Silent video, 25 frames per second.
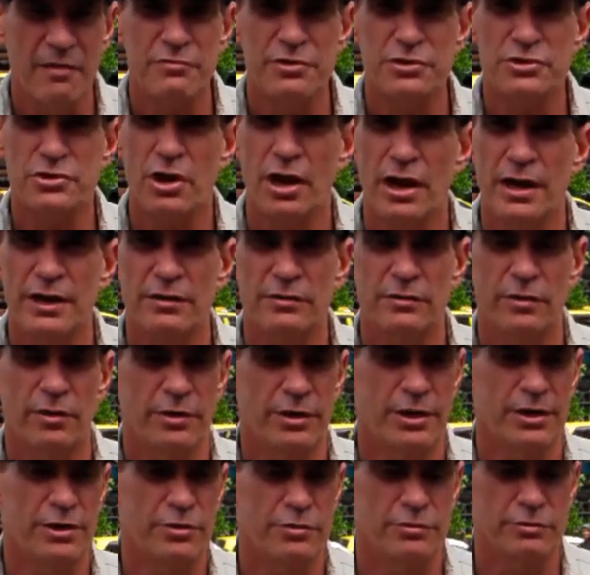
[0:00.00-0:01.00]
If you're trying to
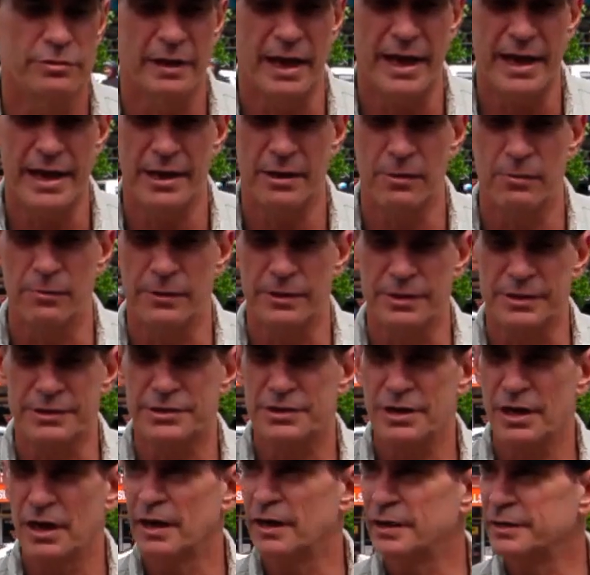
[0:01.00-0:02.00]
learn a new
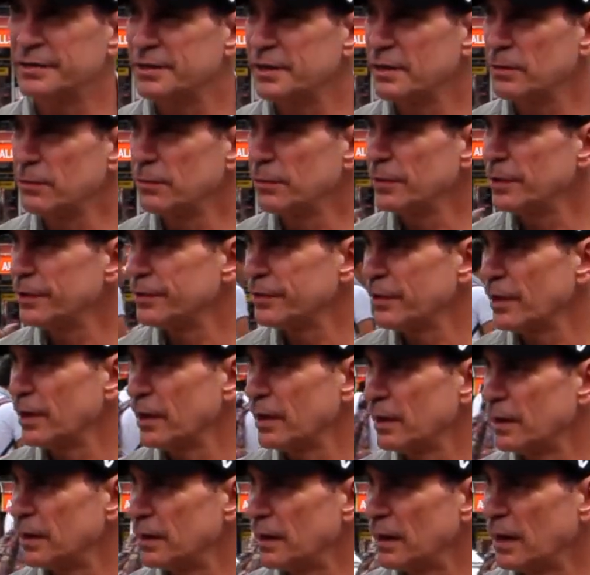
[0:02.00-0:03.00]
language, uh, deal with
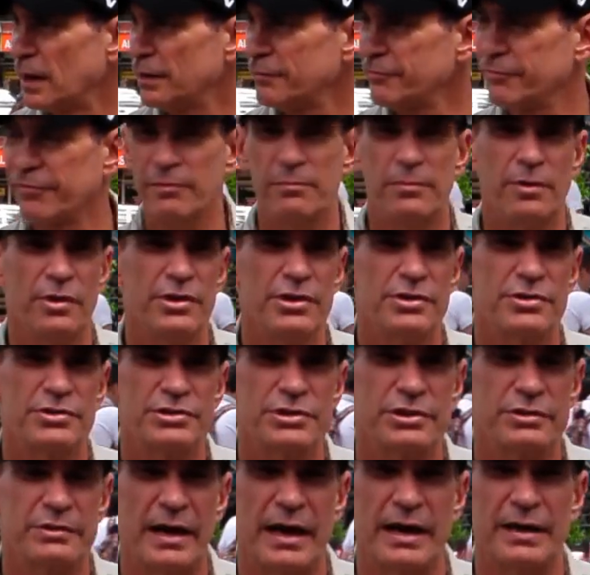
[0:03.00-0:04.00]
uh,
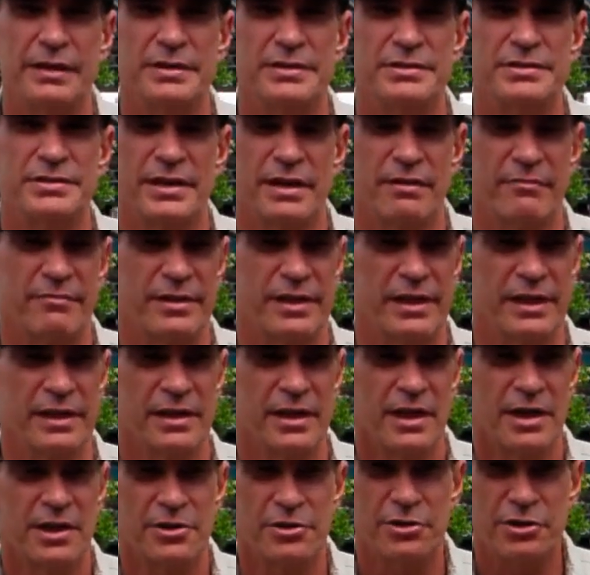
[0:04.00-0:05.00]
unfamiliar surroundings and
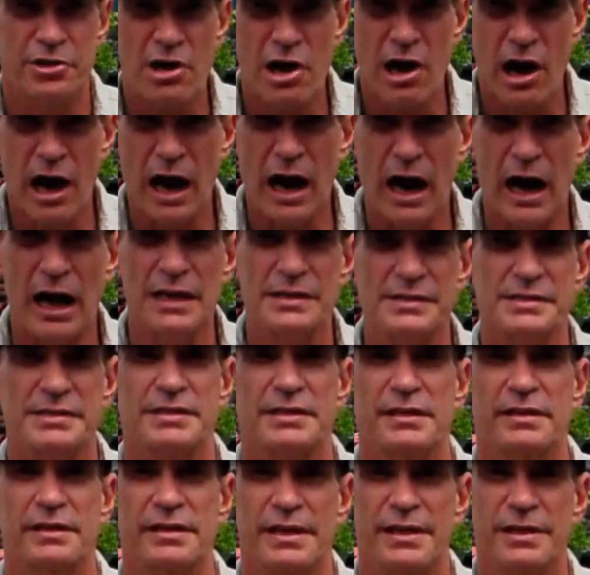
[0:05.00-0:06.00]
everything, you're
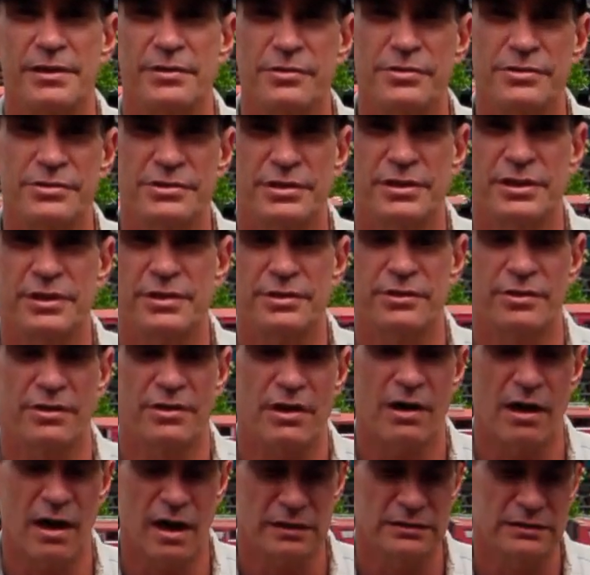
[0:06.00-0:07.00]
constantly using
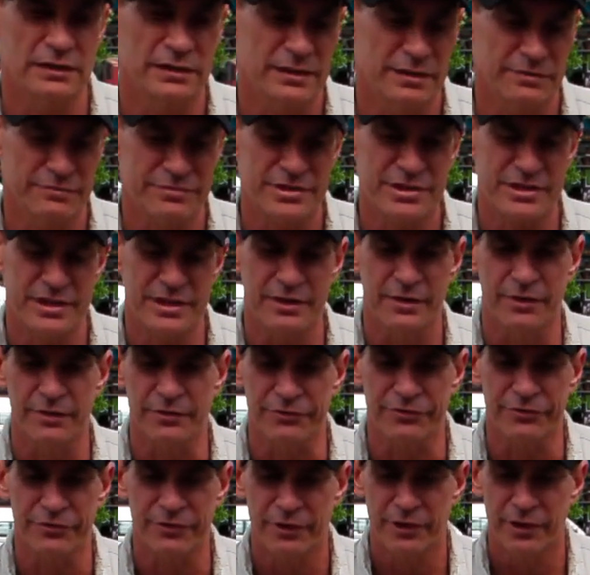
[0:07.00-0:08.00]
your cognitive
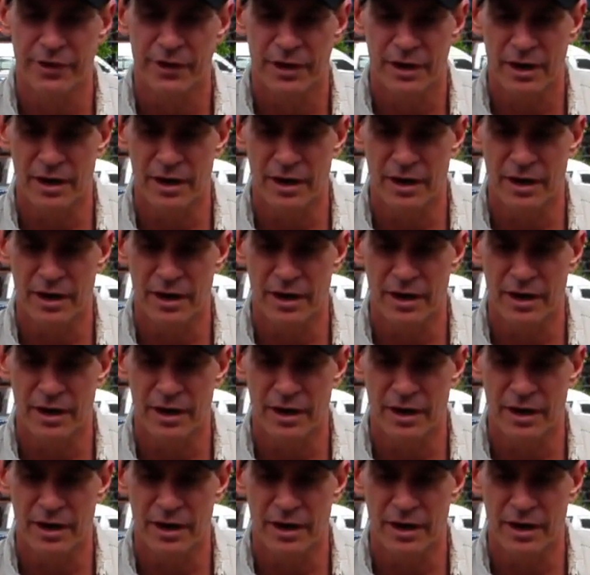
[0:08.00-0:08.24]
skills.